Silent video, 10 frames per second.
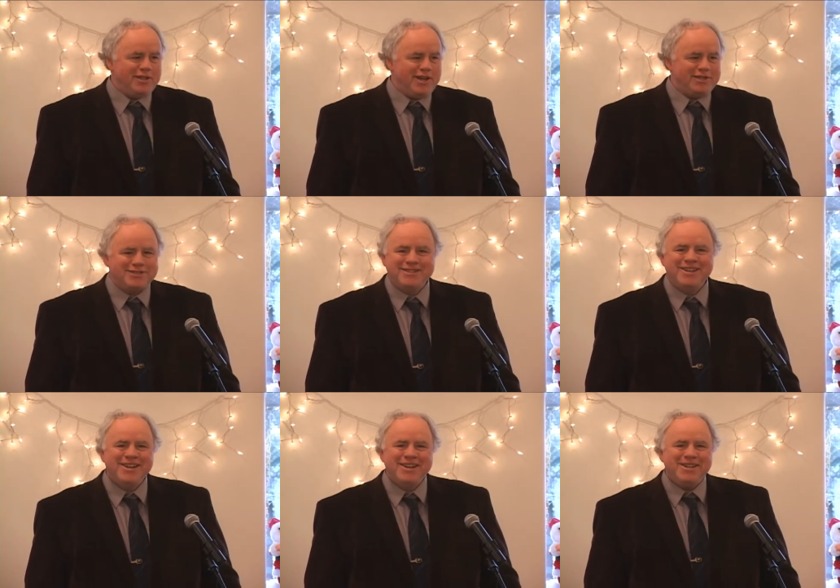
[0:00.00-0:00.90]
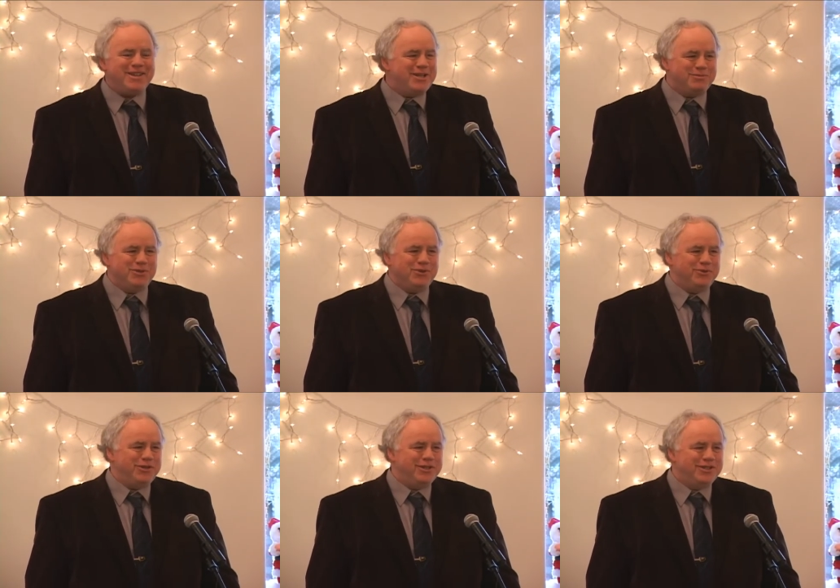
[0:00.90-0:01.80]
last last boat
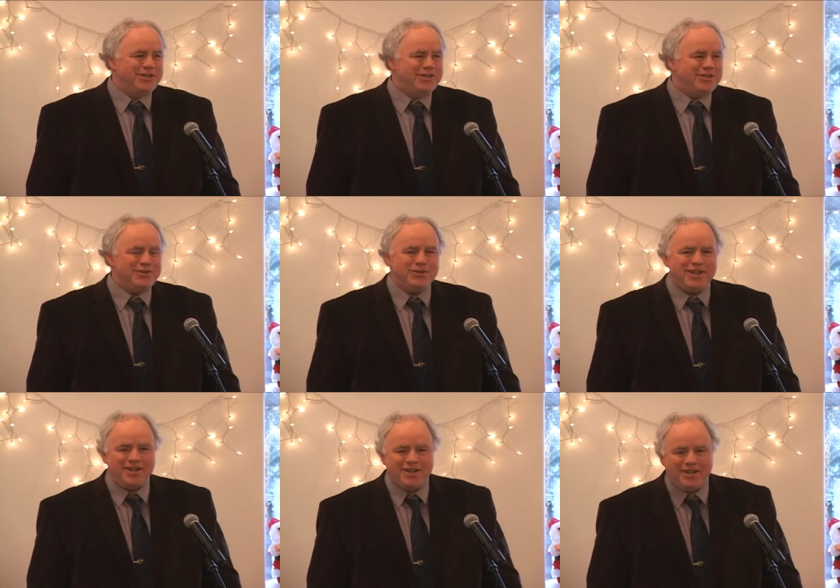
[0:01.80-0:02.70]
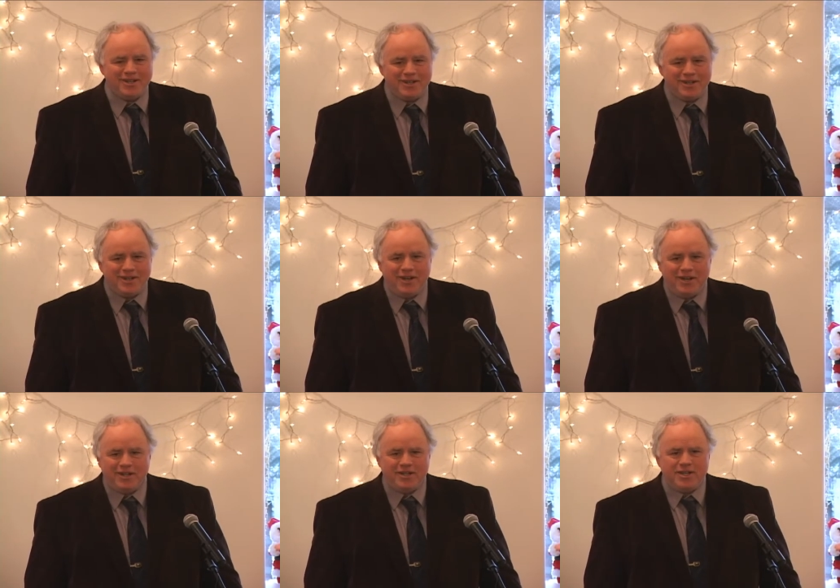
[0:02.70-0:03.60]
where you can do that.
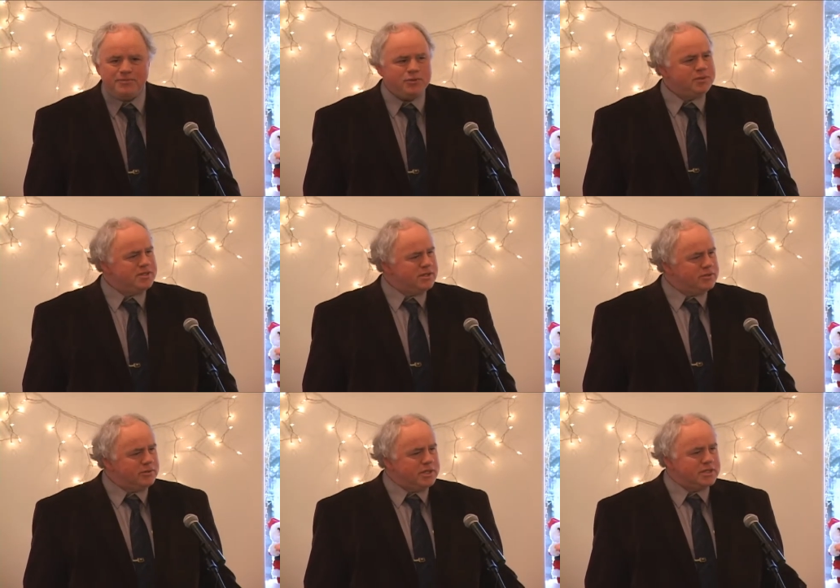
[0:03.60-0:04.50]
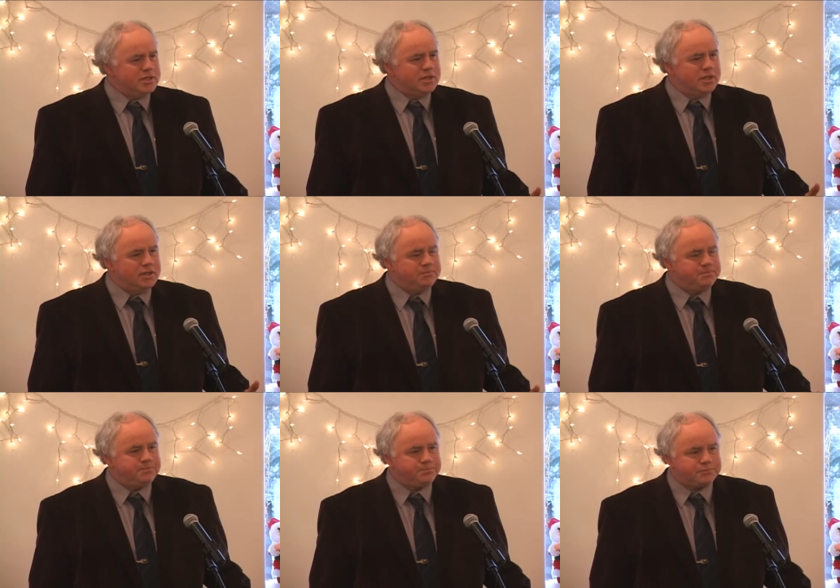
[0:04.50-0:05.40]
On uh, what was the other question? Uh, uh,
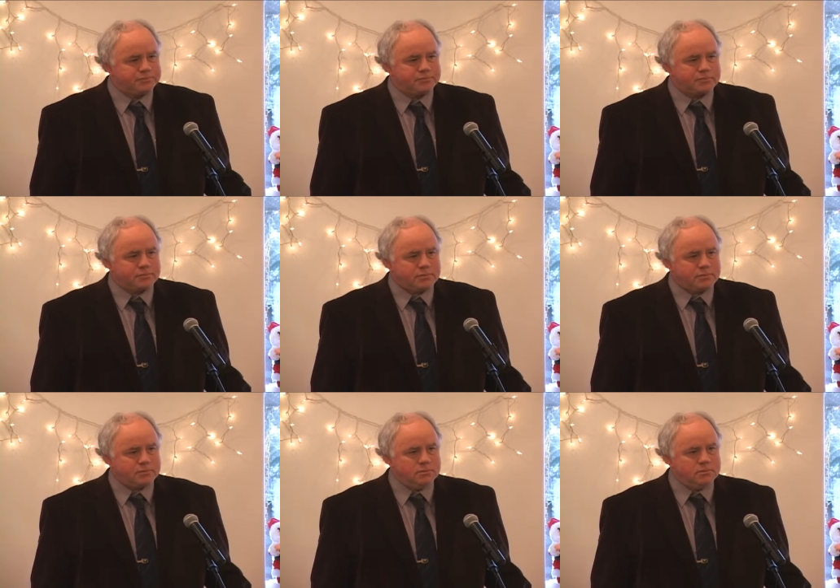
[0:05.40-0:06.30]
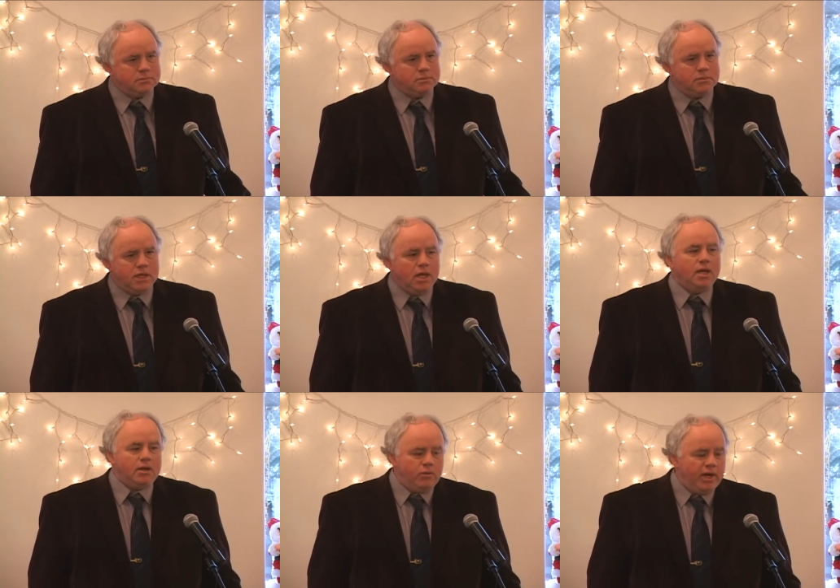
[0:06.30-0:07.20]
estimated speed
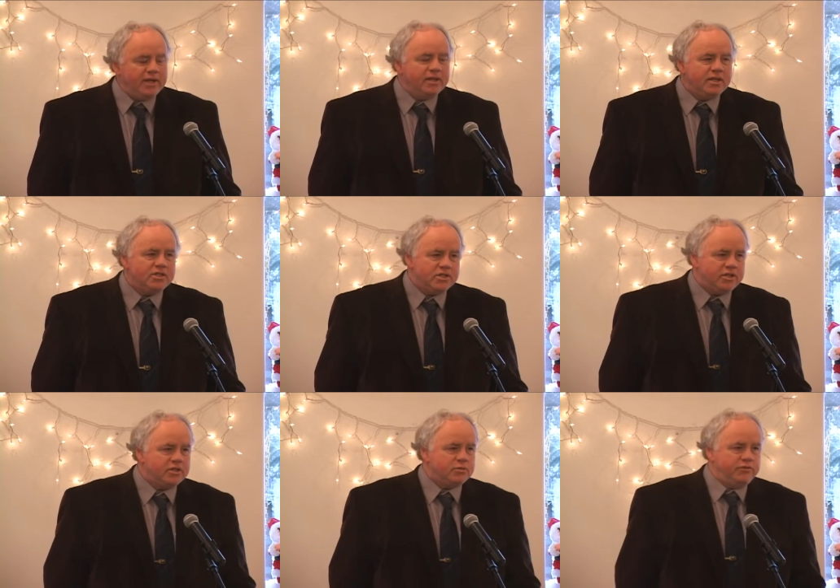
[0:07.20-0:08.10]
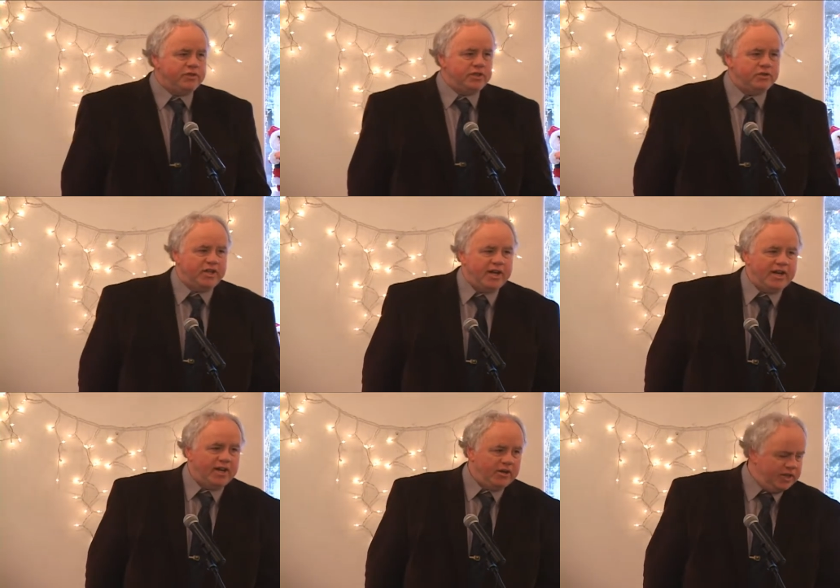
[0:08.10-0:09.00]
Right, the engineers will figure
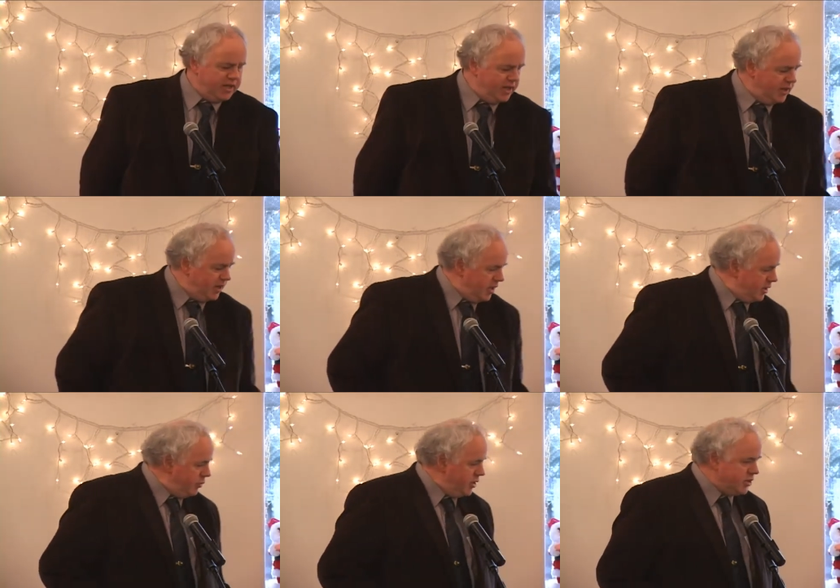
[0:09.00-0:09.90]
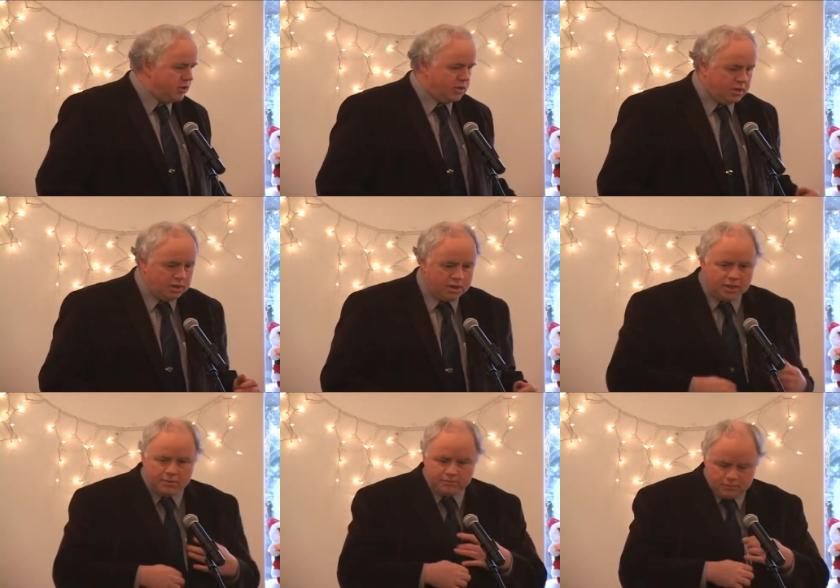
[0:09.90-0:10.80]
that out. In, in the original
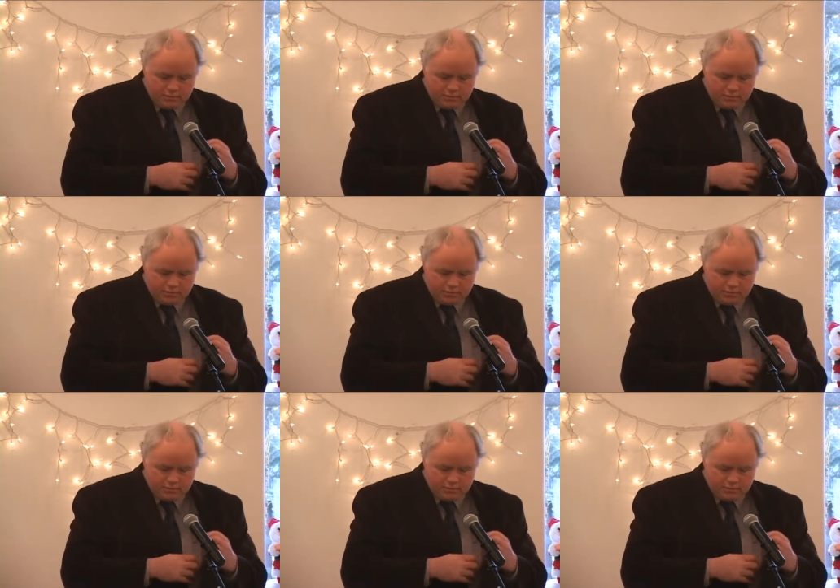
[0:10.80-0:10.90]
uh,